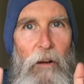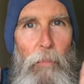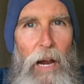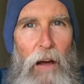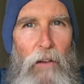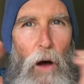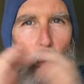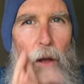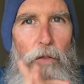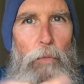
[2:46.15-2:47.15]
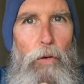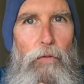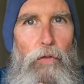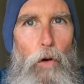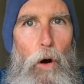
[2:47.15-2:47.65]
but i've always
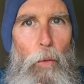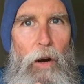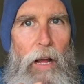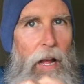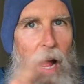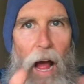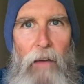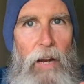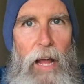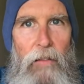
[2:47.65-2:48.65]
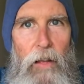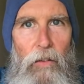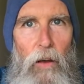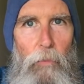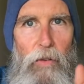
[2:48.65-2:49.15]
moved forward i haven't had
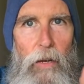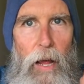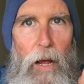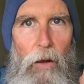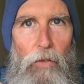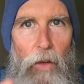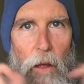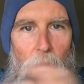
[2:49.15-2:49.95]
these ups and downs